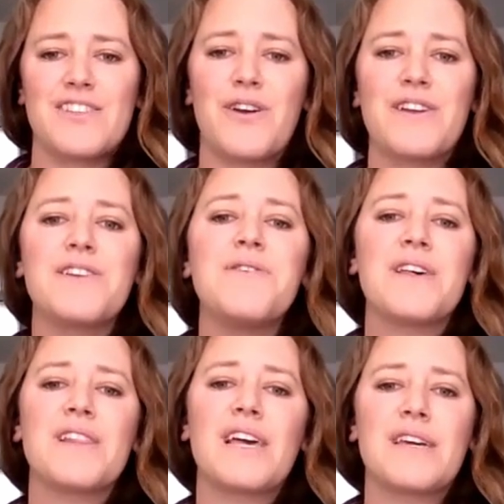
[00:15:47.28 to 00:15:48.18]
so I knew
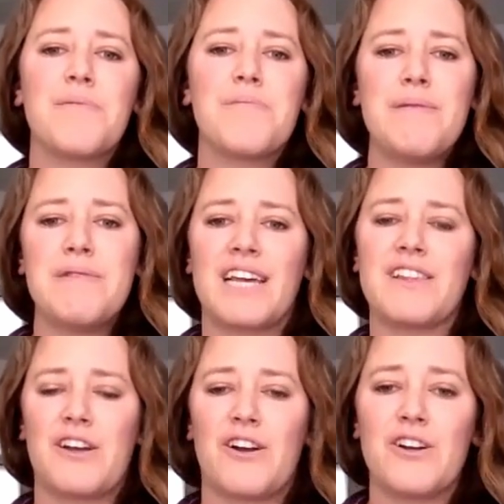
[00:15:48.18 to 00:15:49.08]
that like maybe
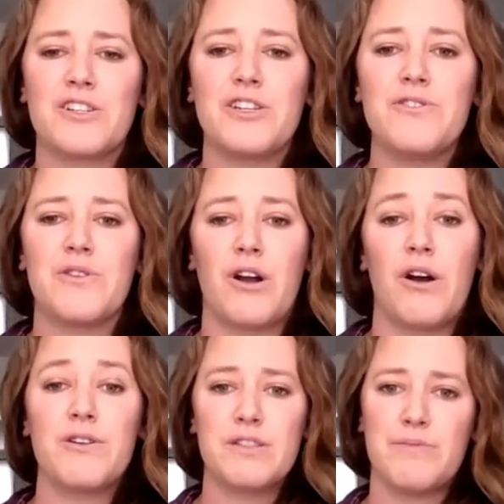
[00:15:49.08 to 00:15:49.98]
telling her too, her
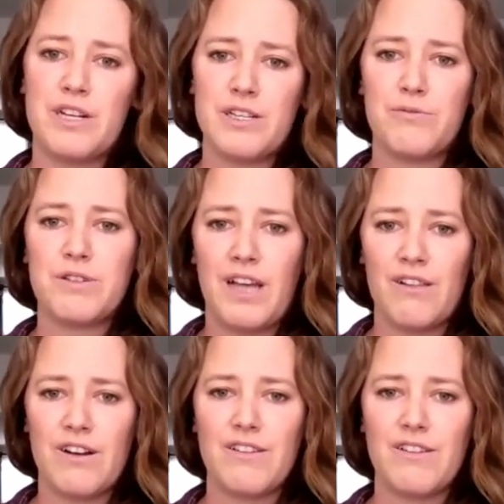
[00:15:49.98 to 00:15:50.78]
own experience would tell